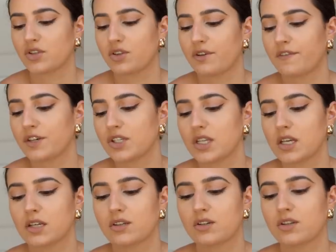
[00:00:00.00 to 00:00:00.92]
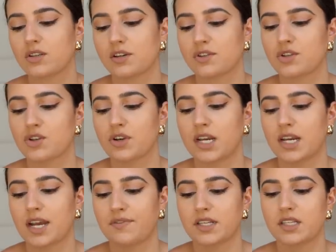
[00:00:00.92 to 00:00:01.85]
So the first thing is their
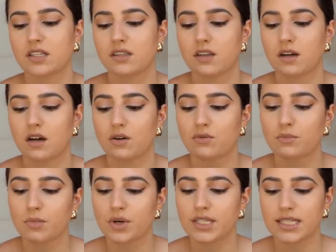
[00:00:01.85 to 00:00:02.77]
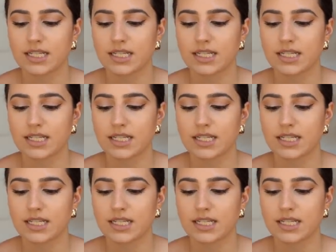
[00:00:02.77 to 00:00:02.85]
sunscreen, and this is the Umbra